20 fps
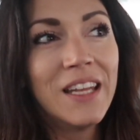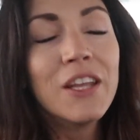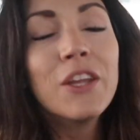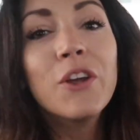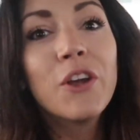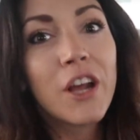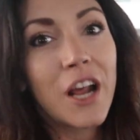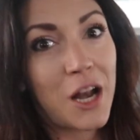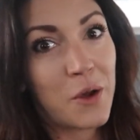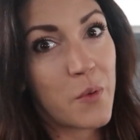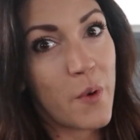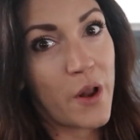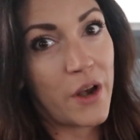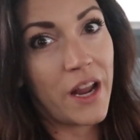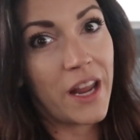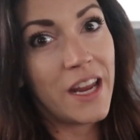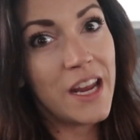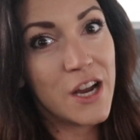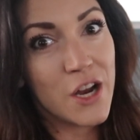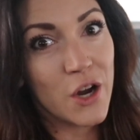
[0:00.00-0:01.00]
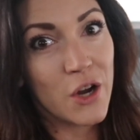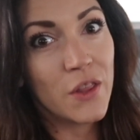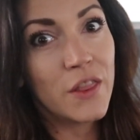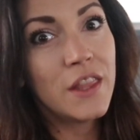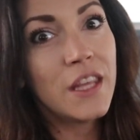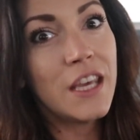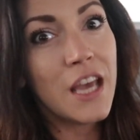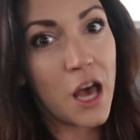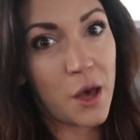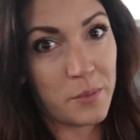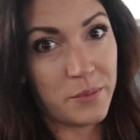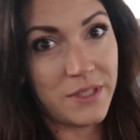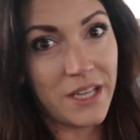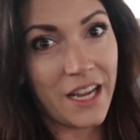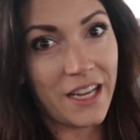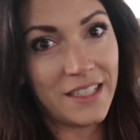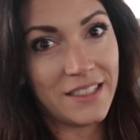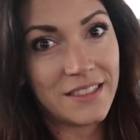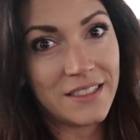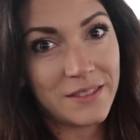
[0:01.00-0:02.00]
you're gonna wanna hear the
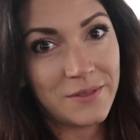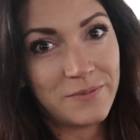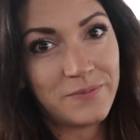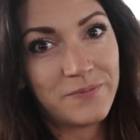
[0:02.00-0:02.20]
update.